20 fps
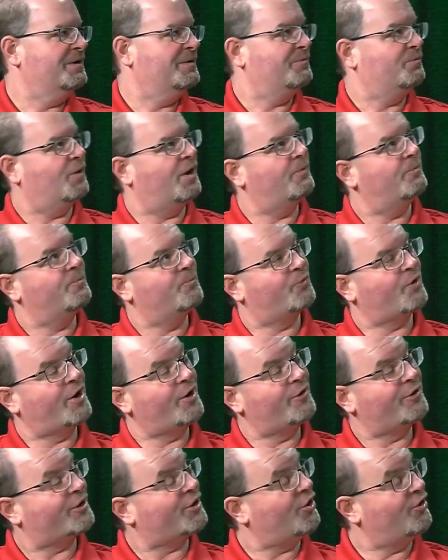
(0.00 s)
well,
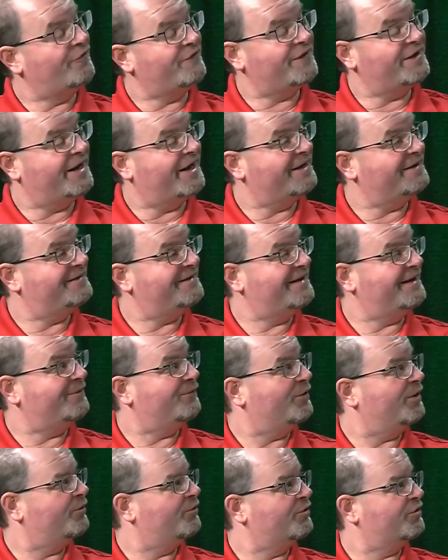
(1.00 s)
prior to
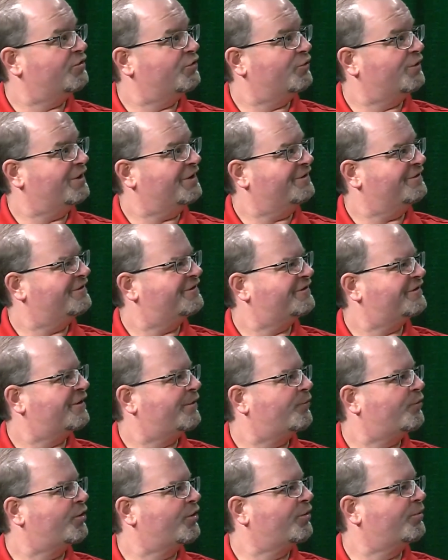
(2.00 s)
COVID-19, we were doing
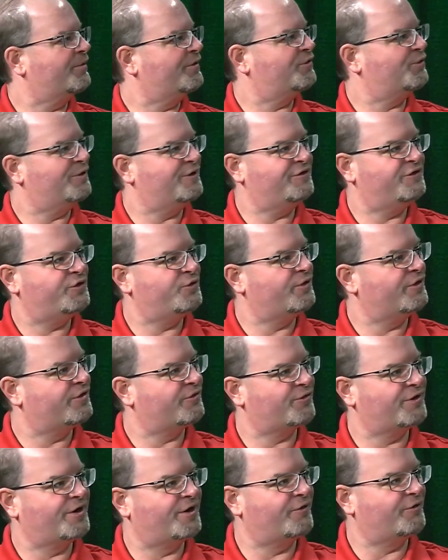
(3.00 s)
somewhere between 200 and
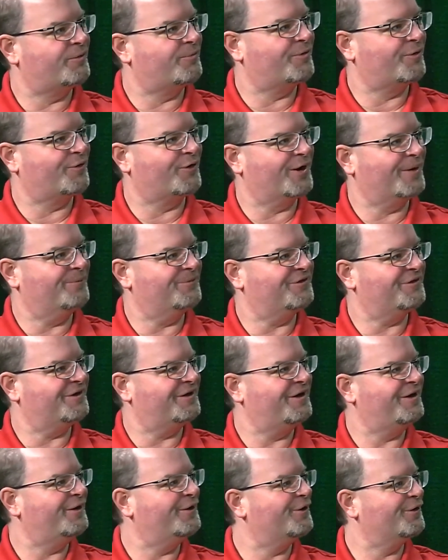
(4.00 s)
300 programs a
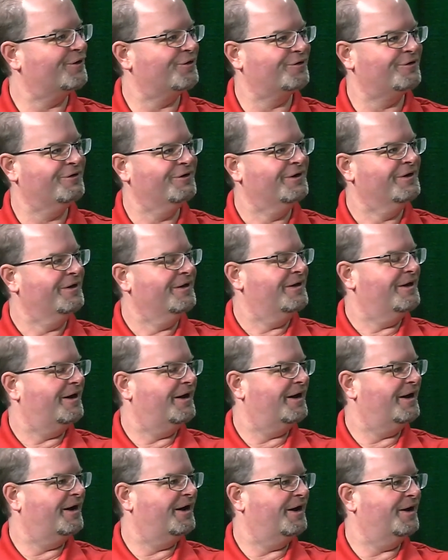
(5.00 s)
year.
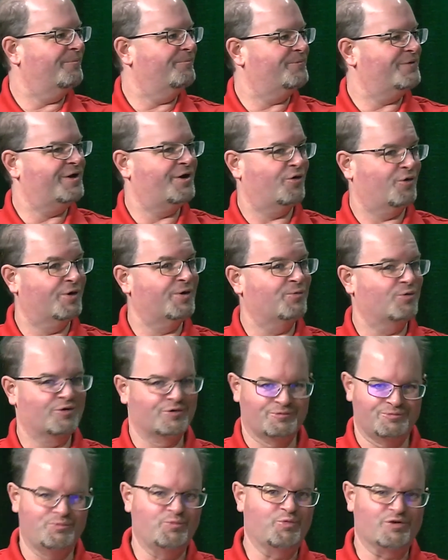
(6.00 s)
And
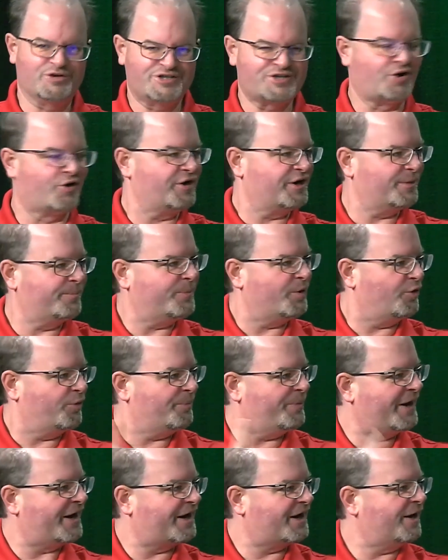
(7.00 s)
we're starting to
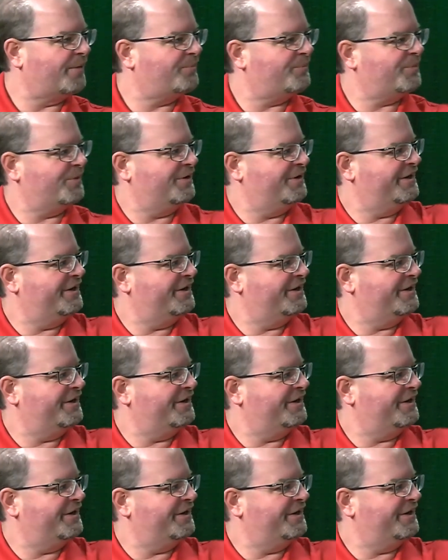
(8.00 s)
build back up,